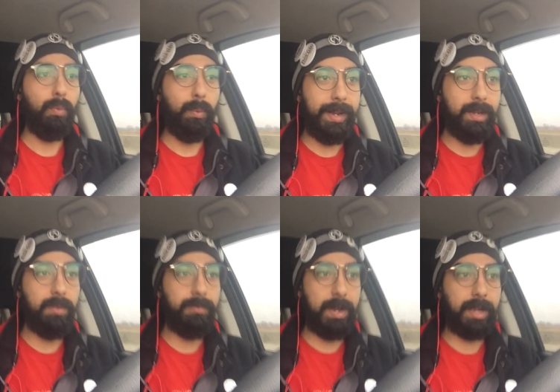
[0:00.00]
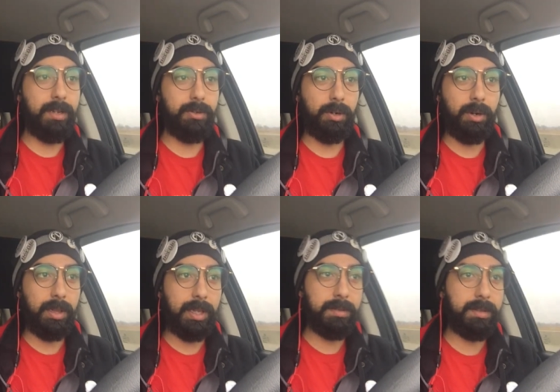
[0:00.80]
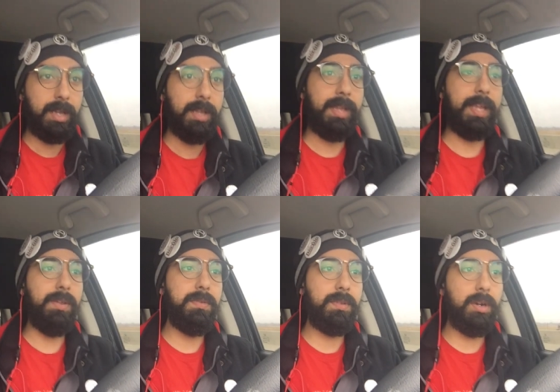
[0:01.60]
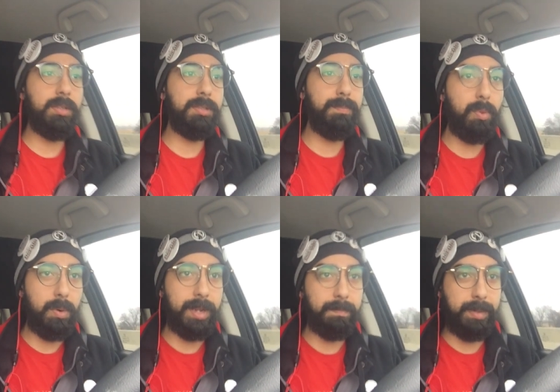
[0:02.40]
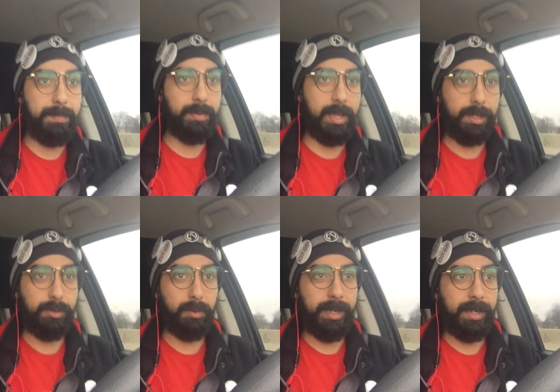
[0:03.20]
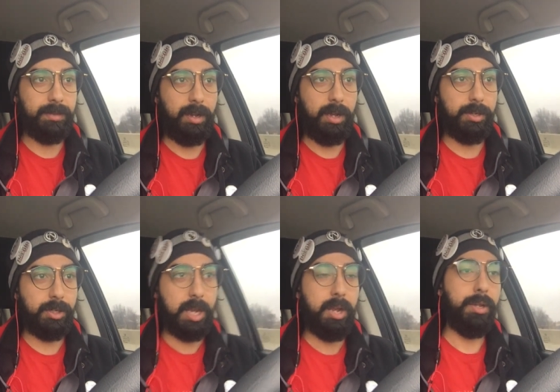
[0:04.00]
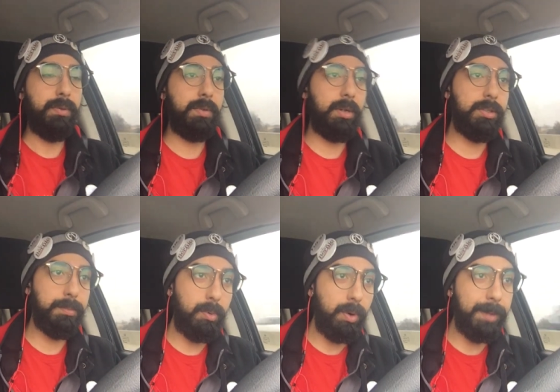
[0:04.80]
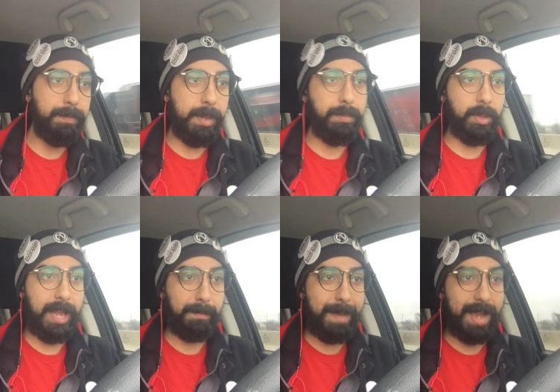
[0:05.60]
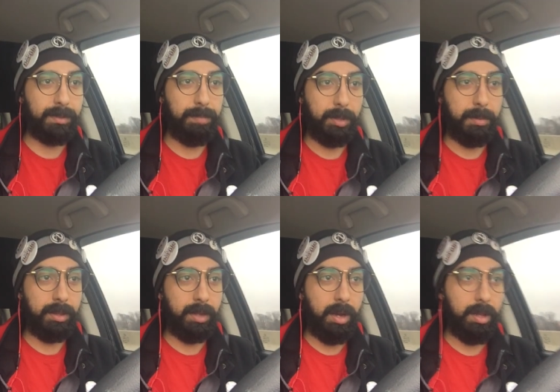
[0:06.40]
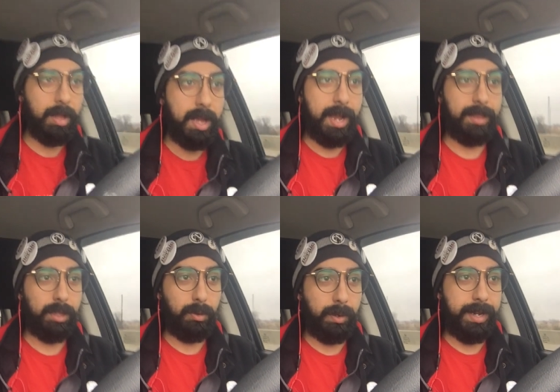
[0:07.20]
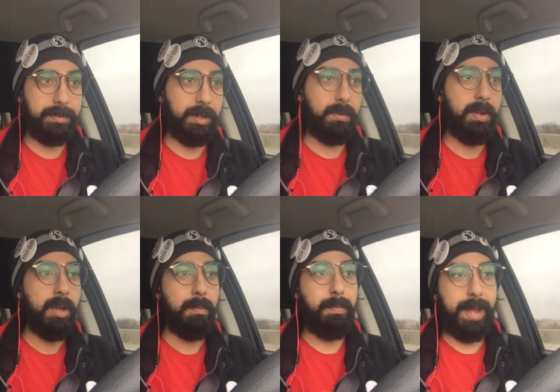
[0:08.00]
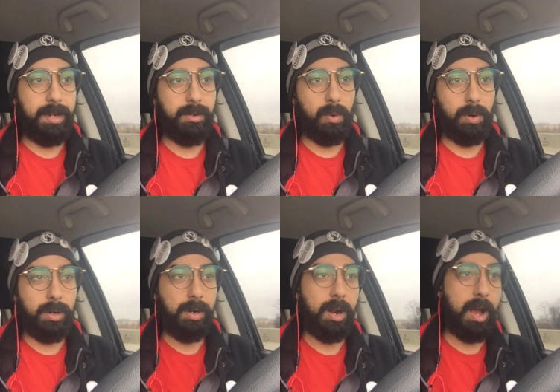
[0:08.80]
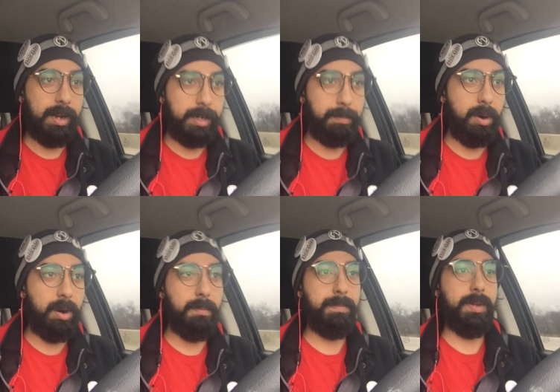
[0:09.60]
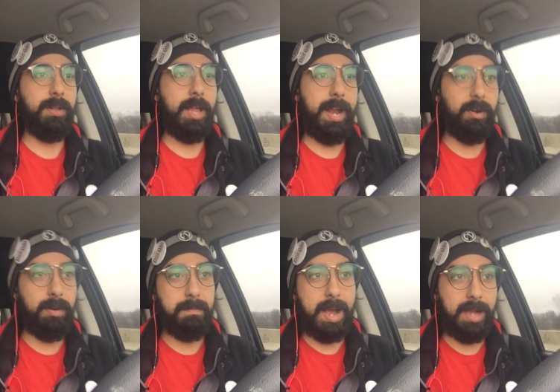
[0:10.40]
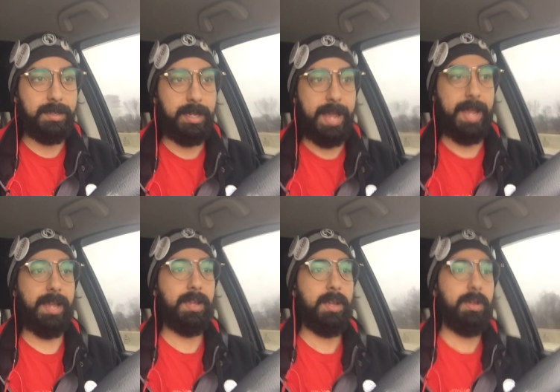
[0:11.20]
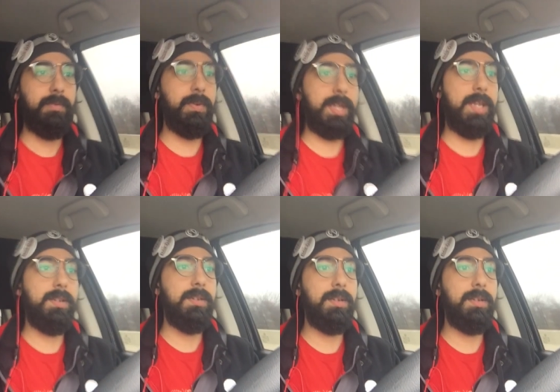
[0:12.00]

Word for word: Real fucking journalists. That you start supporting people like Julian Assange. You start supporting people like Max Blumenthal at the Gray Zone, Ben Norton, Anya Parmpill, Aaron Mate, fucking